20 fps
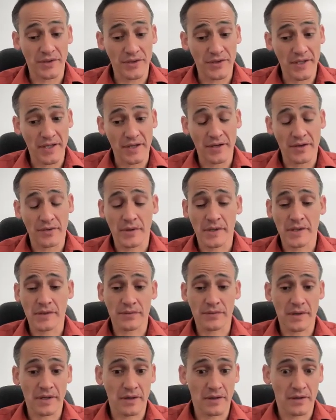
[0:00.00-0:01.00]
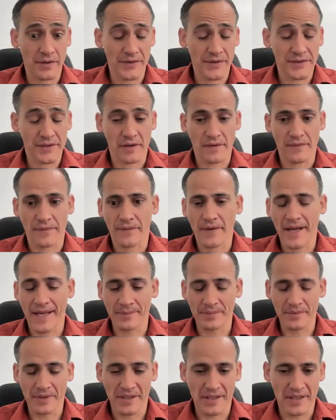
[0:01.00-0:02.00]
you get into a career, you start a
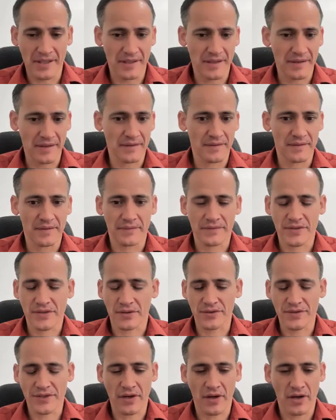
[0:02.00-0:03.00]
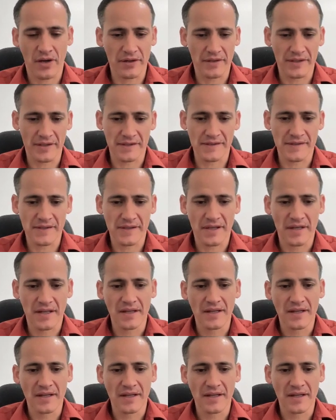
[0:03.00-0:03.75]
family, church callings.